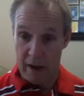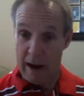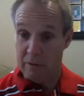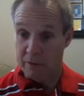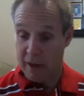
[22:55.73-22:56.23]

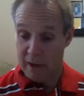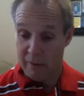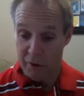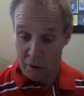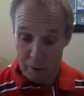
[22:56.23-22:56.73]
outside
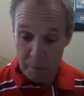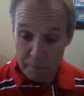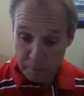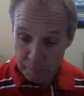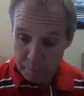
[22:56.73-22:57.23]
of Europe.
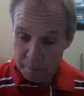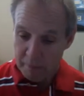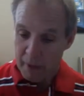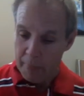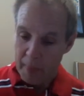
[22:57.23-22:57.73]

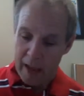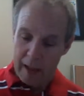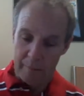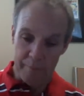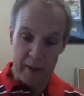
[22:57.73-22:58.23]

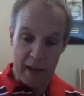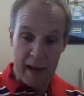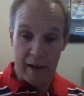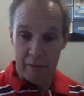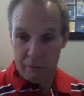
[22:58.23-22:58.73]

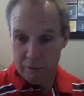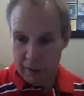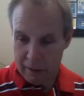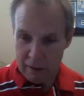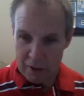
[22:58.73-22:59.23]
And
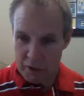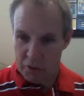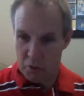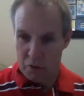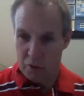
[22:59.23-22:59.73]
they essentially
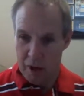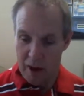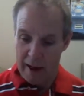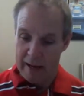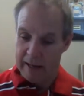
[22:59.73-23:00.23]
drew a
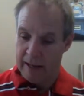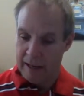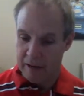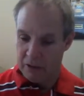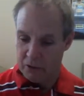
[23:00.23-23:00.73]
line,
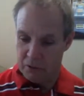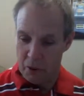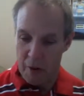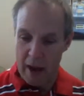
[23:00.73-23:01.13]
and it just so